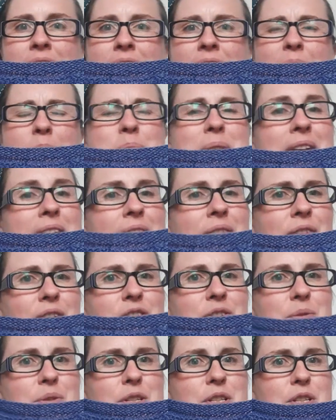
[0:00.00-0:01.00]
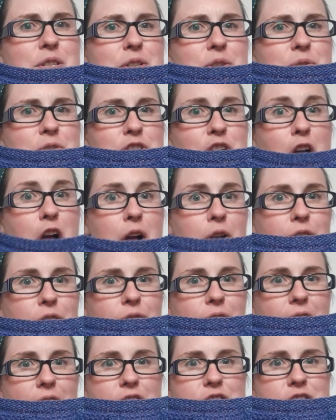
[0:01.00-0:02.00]
I believe they do a child's
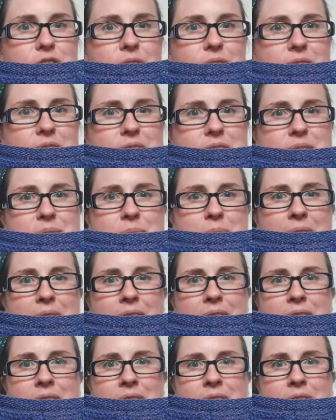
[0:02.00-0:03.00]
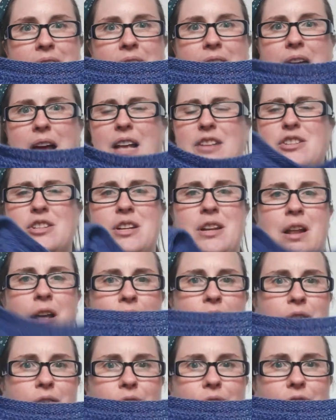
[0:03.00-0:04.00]
version of it as well. Has
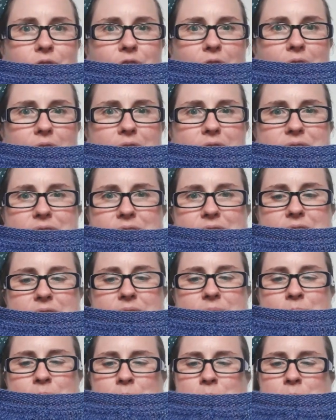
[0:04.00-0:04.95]
loads of sizes.